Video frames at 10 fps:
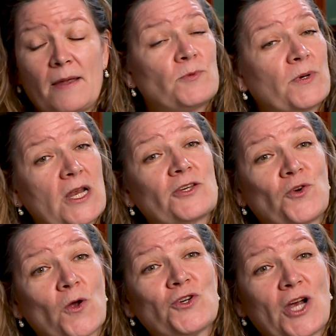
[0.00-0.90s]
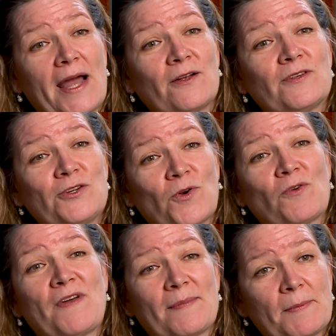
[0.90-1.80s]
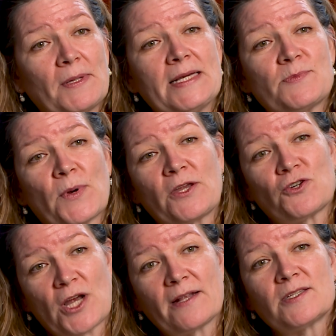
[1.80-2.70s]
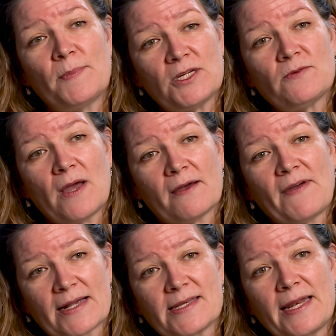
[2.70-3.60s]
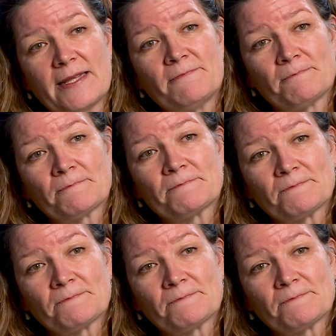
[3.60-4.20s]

to protect your own child and your own family, please bring your child to be uh, vaccinated.